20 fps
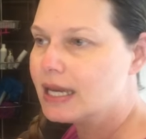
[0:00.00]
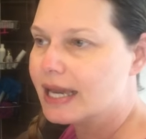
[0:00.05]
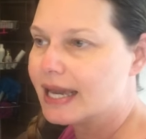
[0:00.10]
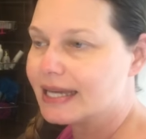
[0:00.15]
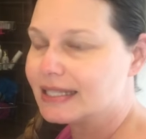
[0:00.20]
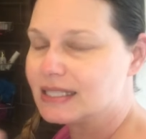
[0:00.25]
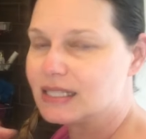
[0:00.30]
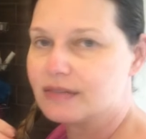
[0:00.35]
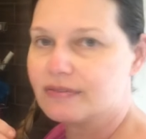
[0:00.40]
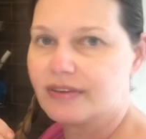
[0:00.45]

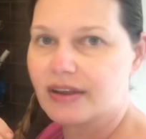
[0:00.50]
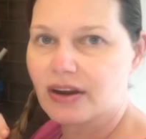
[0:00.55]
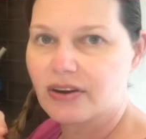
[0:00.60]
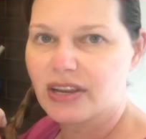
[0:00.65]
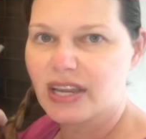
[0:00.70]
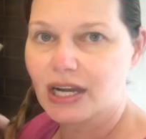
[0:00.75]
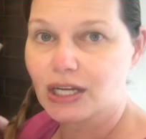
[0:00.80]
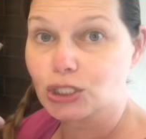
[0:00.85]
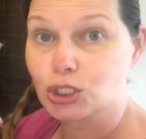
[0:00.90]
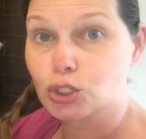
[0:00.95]
It's very
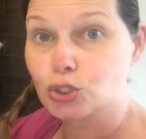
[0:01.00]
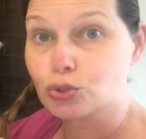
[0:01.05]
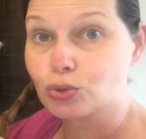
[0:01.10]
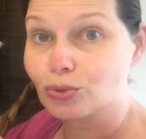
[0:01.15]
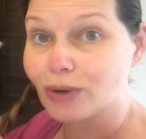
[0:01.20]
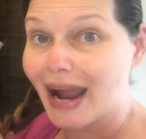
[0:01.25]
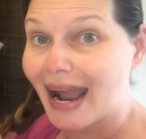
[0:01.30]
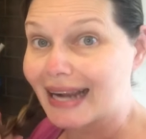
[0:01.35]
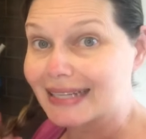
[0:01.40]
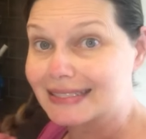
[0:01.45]

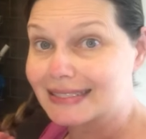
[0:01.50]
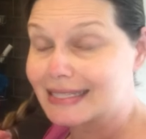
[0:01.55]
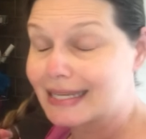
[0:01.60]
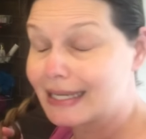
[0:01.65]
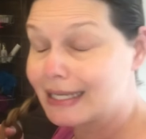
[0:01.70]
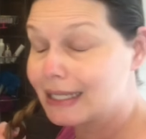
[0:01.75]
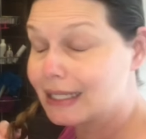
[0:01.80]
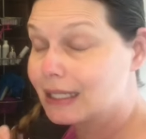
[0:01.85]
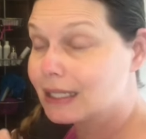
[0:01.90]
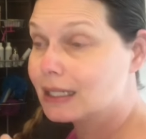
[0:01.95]

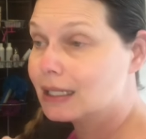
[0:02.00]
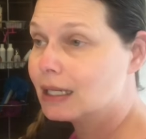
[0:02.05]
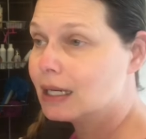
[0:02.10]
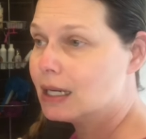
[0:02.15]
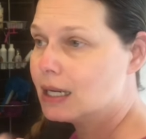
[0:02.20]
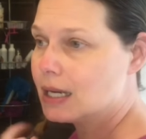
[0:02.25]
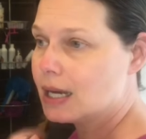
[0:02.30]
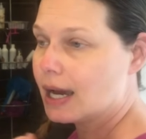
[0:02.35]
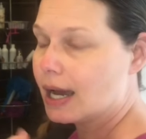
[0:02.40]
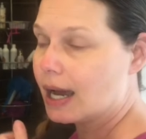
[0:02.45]
attracting,
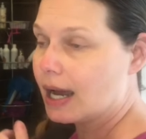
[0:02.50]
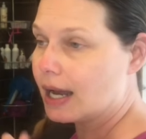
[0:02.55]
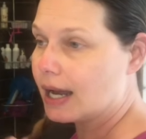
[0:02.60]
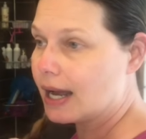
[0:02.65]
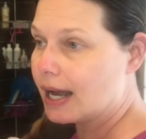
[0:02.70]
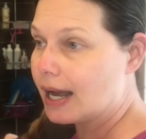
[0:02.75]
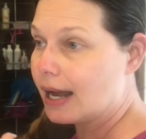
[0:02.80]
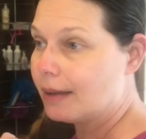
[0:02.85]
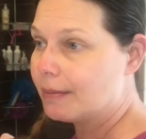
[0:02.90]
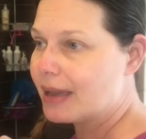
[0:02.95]

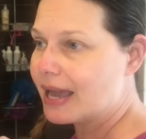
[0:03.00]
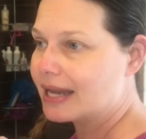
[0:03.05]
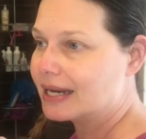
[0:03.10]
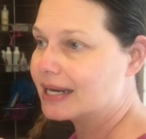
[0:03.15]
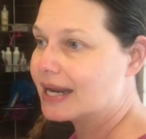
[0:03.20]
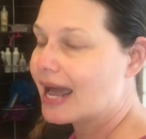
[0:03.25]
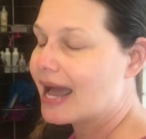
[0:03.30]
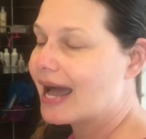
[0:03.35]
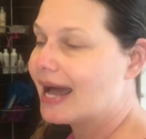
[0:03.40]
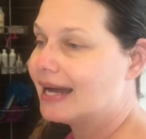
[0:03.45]
and it
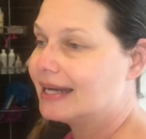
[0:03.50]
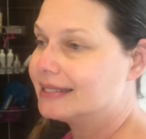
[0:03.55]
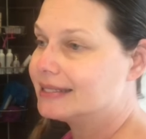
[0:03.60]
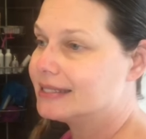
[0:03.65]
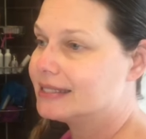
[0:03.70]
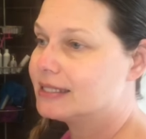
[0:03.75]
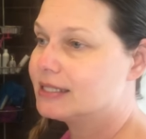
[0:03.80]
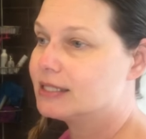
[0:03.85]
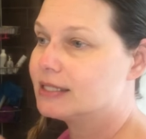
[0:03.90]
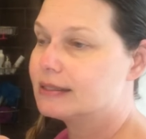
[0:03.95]

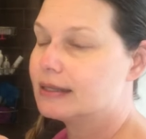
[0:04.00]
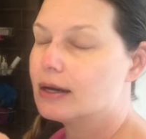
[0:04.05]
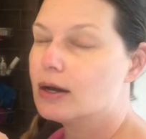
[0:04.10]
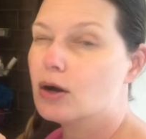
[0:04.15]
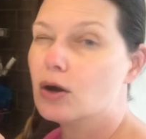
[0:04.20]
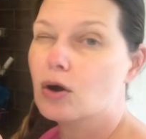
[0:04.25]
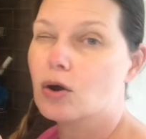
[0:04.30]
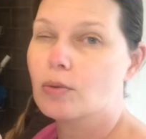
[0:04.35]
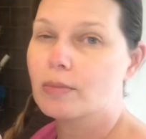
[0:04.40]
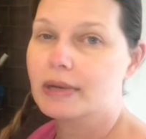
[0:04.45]
has
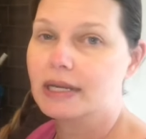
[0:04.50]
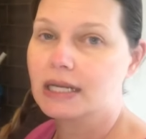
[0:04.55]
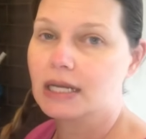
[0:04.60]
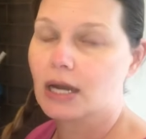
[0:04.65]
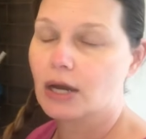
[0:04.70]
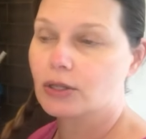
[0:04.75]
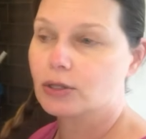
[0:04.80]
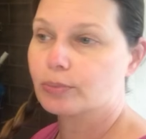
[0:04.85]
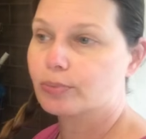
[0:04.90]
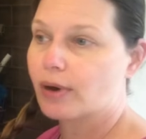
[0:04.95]
so many
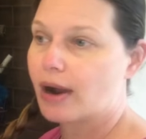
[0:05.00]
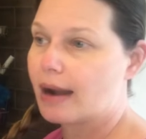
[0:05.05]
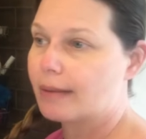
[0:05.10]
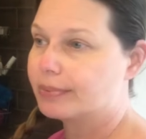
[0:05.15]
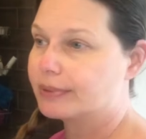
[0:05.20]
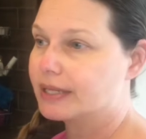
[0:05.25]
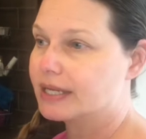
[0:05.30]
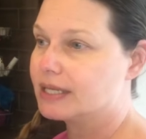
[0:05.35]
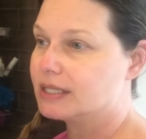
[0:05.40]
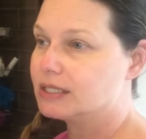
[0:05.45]
other
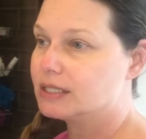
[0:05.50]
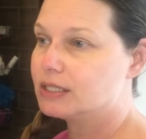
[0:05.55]
properties.